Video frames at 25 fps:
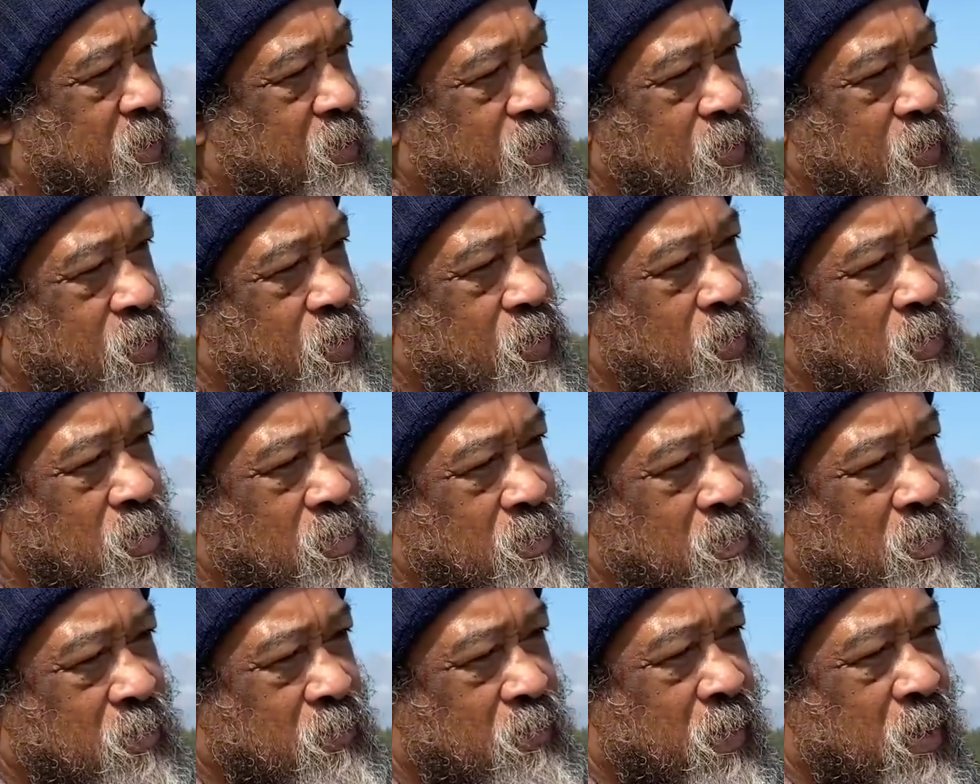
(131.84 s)
not you.
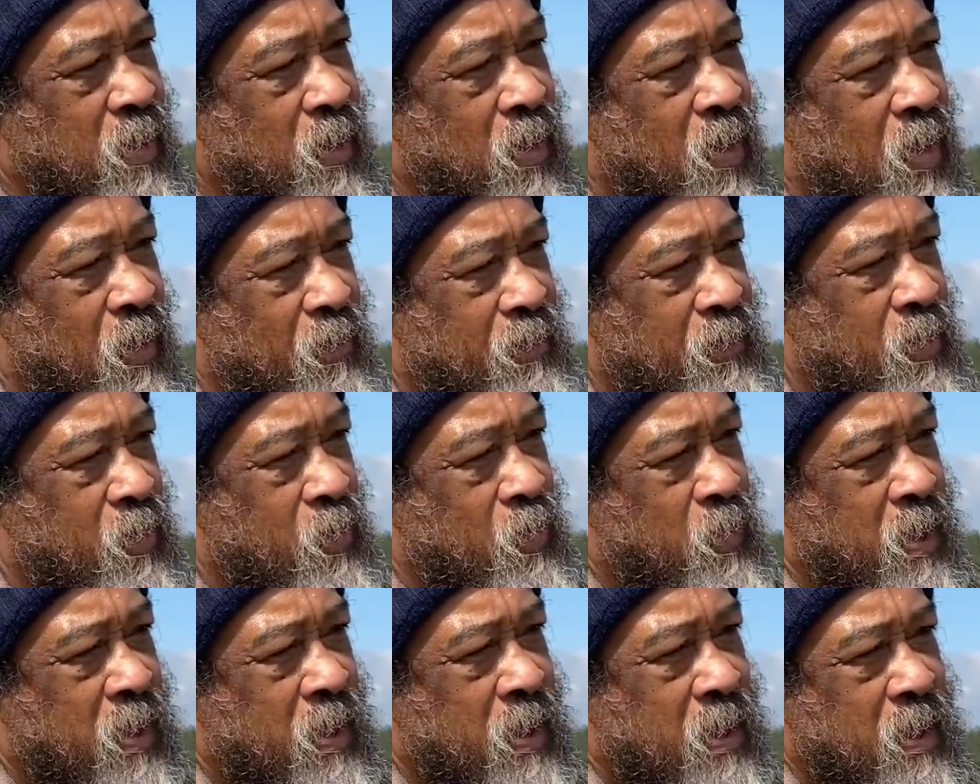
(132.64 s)
Very
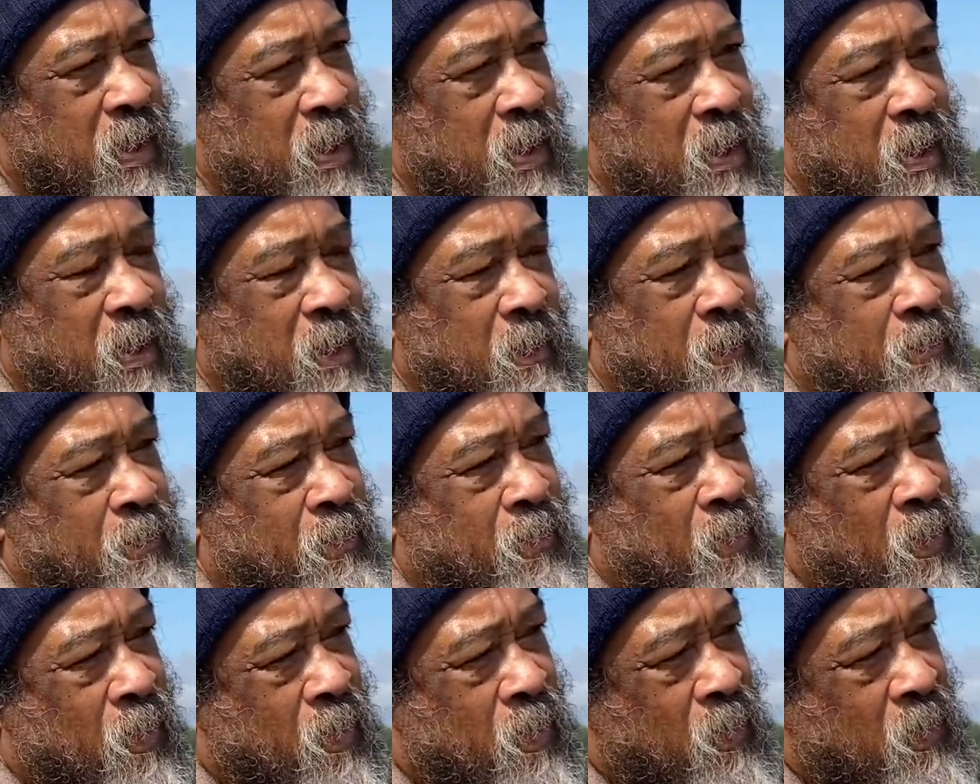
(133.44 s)
often
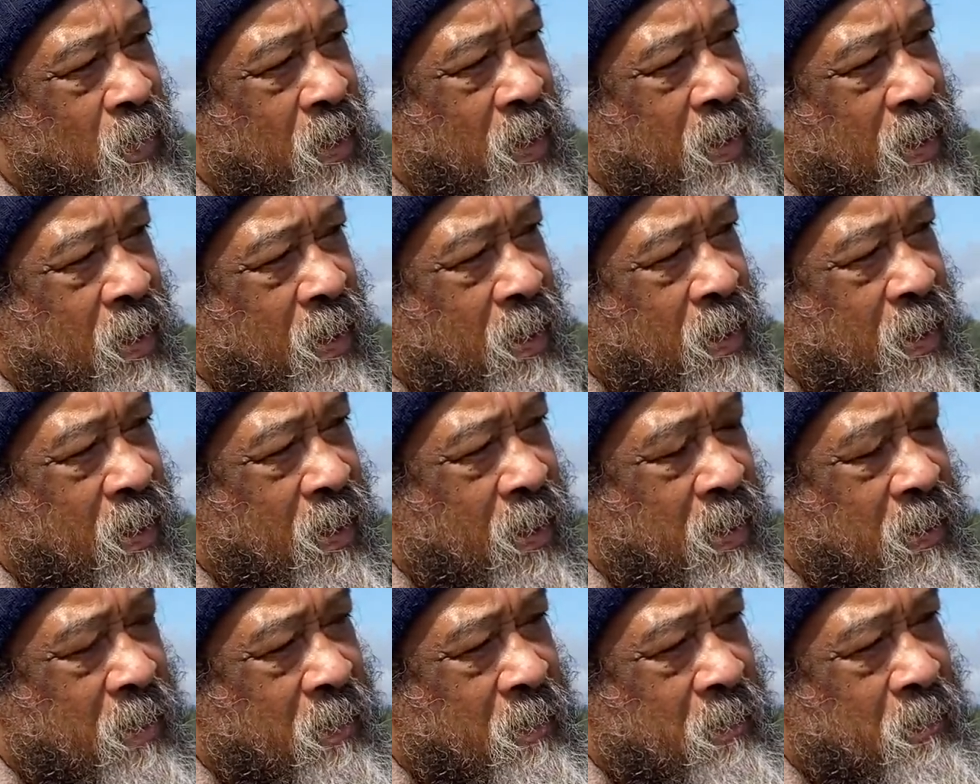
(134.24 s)
we
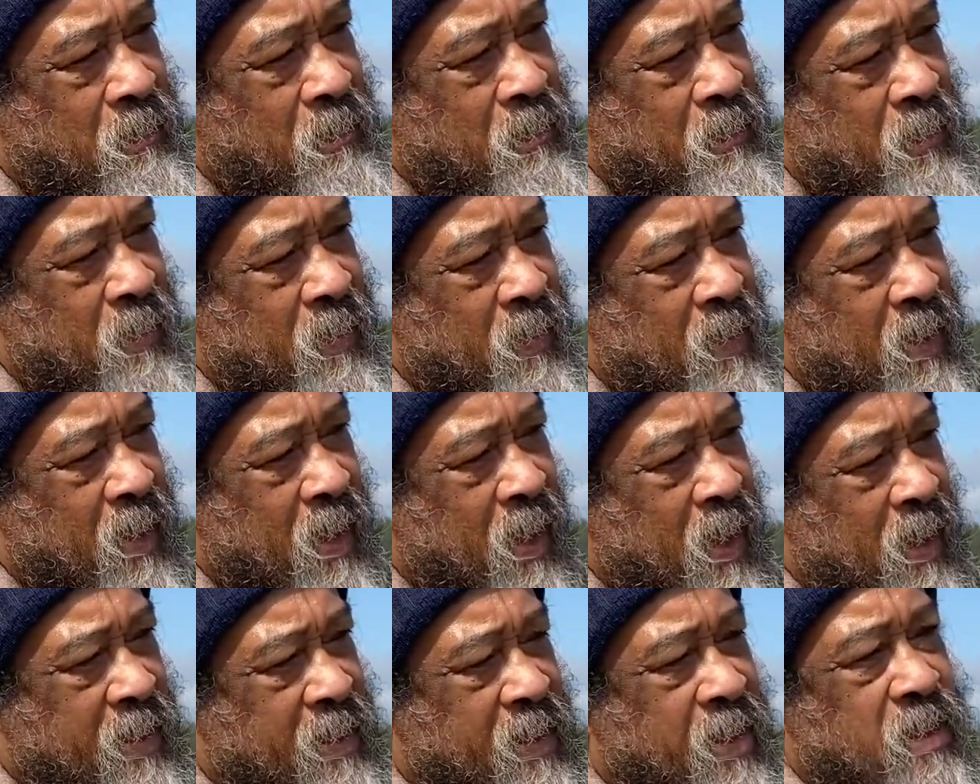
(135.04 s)

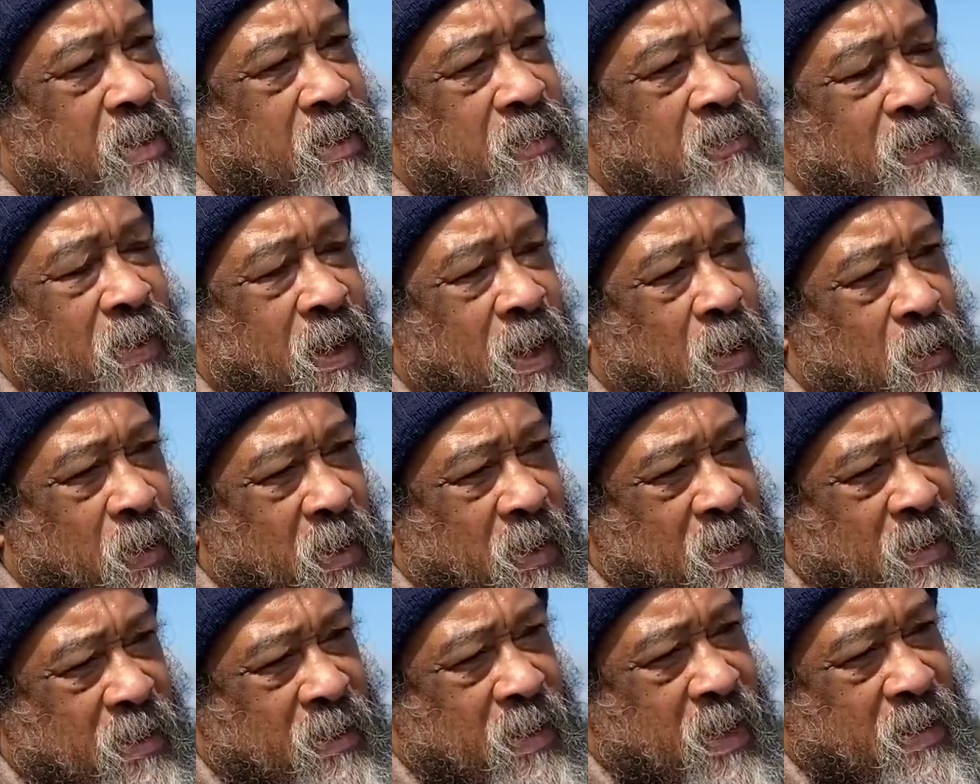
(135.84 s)
identify
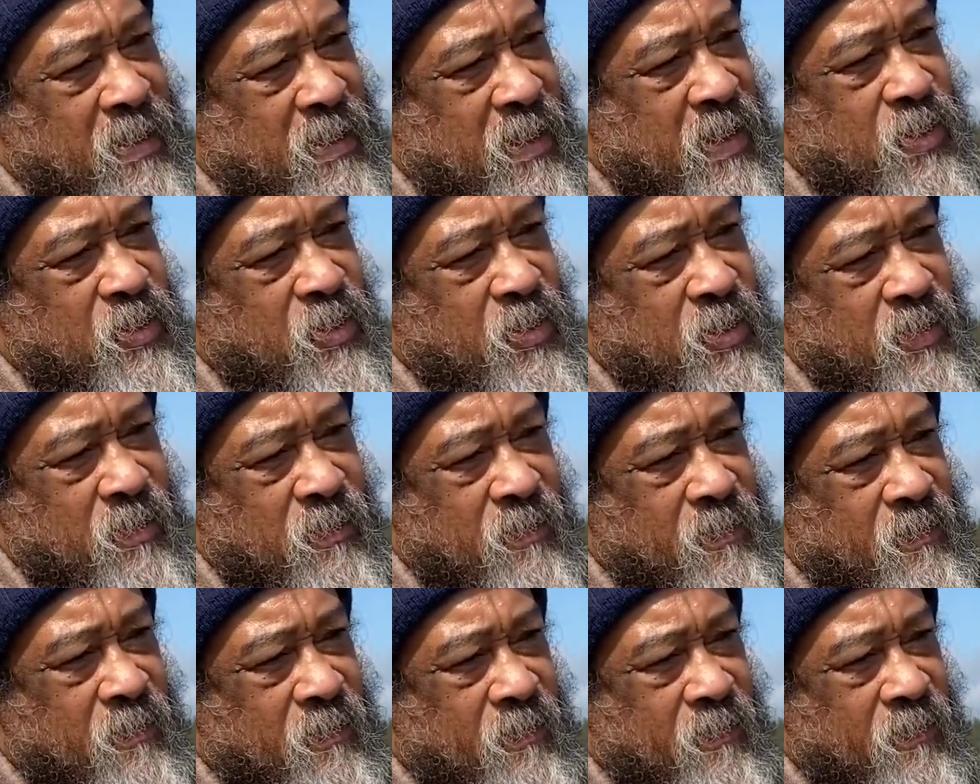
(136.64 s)
with
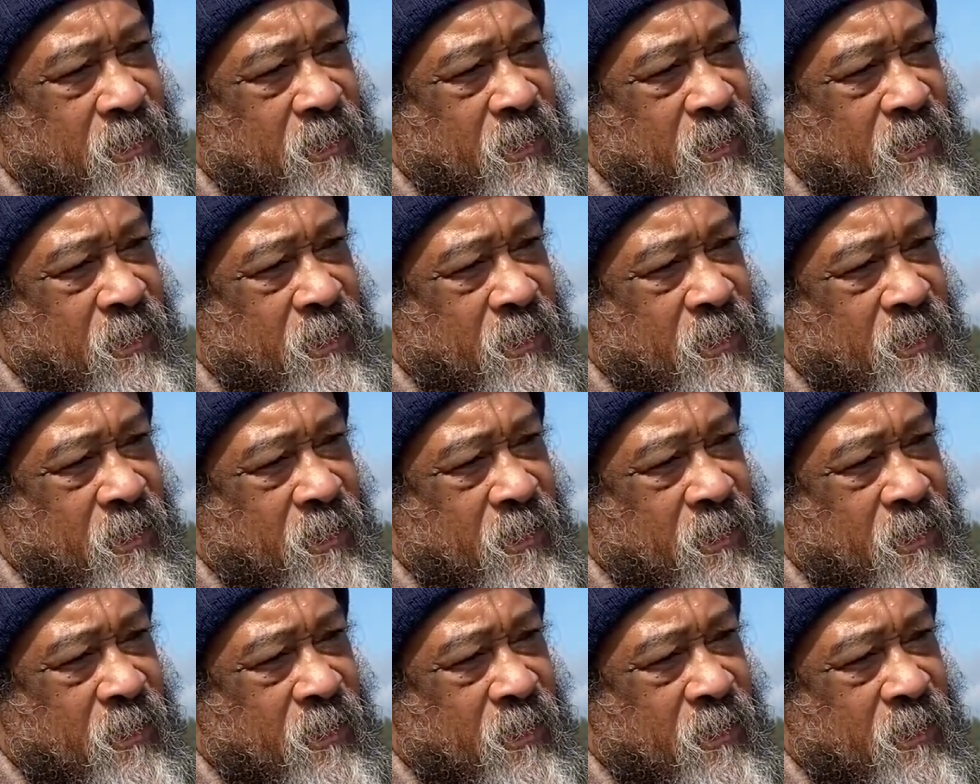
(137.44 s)
attention.